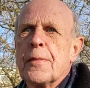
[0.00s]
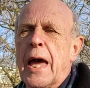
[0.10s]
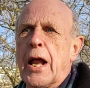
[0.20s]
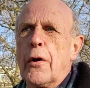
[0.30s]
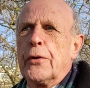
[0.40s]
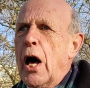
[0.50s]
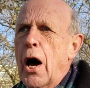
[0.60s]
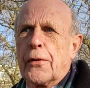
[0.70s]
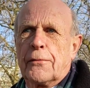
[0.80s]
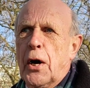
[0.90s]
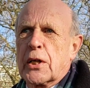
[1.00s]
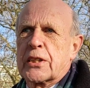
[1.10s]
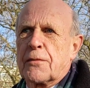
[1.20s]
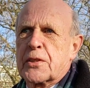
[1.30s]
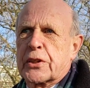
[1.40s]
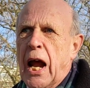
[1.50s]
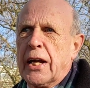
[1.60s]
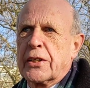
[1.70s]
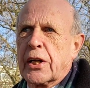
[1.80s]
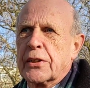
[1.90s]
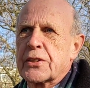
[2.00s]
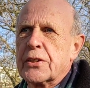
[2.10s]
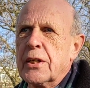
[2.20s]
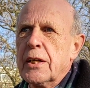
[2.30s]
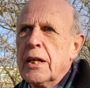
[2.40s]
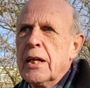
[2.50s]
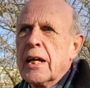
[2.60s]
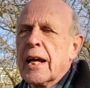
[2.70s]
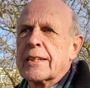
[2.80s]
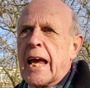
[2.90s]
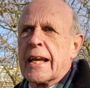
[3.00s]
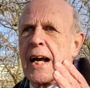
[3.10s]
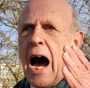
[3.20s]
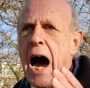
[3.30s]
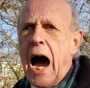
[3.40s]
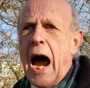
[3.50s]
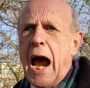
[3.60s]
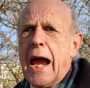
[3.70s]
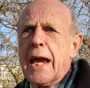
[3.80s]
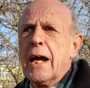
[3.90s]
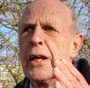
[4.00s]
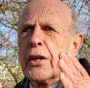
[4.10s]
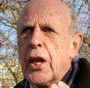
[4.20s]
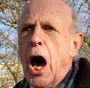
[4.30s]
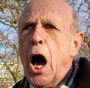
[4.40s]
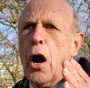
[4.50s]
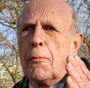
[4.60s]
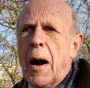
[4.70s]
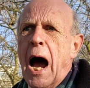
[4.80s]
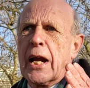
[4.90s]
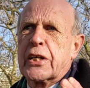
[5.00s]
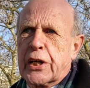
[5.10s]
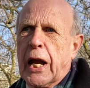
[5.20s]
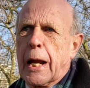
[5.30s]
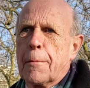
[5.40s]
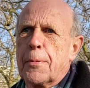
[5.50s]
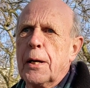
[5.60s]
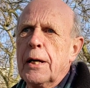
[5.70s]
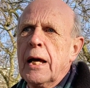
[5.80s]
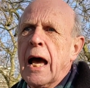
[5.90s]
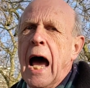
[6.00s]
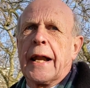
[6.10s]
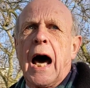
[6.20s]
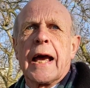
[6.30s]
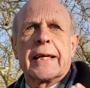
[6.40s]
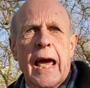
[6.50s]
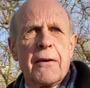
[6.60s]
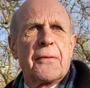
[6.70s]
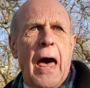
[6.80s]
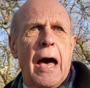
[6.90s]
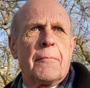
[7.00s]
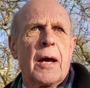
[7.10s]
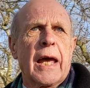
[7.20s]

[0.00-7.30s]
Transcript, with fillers: They don't know the voice of strangers. He says, I know my sheep, and I give them